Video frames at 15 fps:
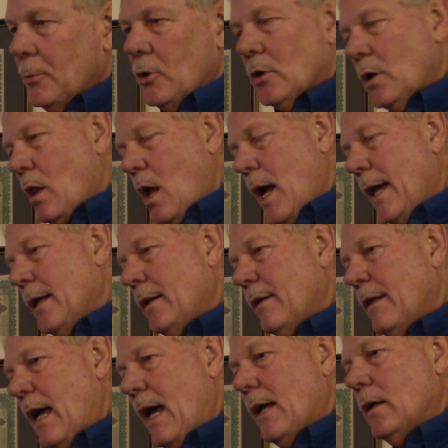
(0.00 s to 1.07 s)
client
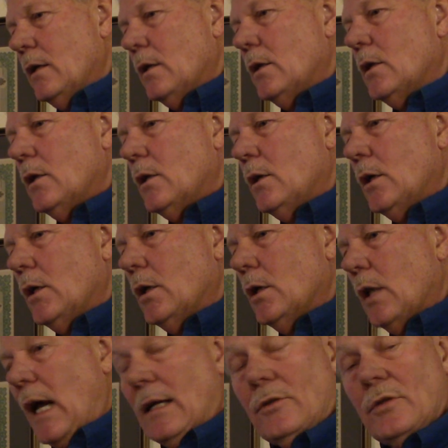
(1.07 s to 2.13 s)
that
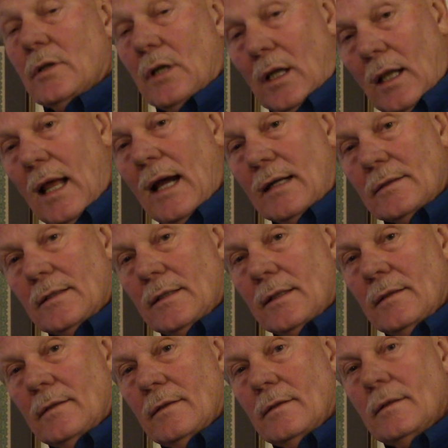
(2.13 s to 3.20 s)
liked to collect
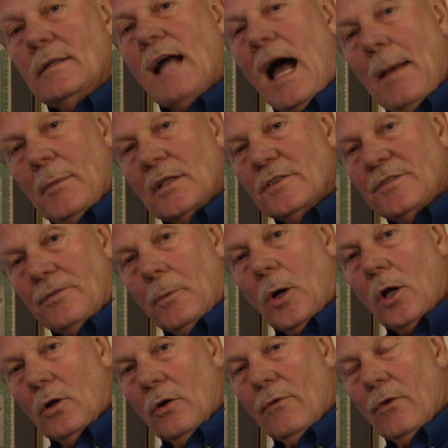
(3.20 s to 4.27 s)
diamonds from
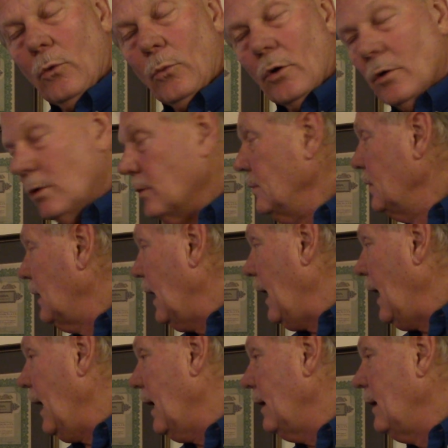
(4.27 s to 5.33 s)
all over the world,
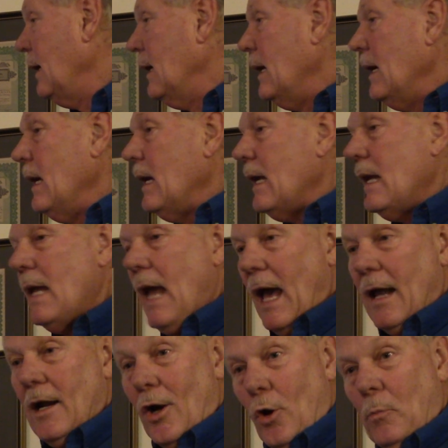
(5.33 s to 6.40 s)
and he
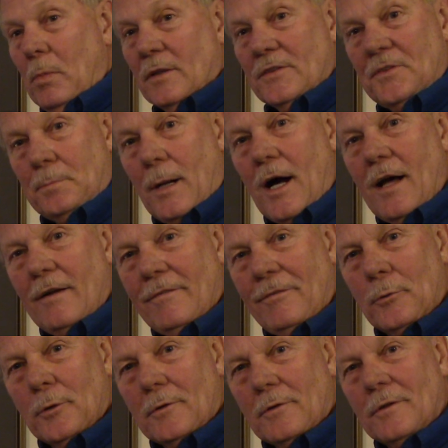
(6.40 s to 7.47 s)
had an open spot
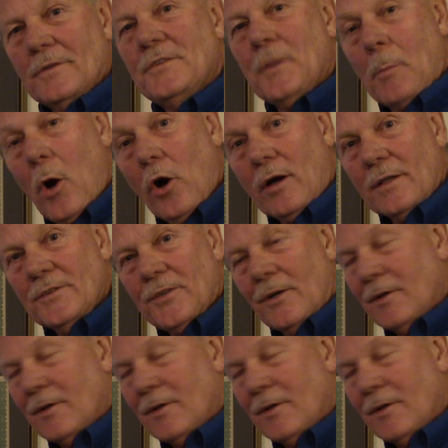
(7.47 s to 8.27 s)
for some Arkansas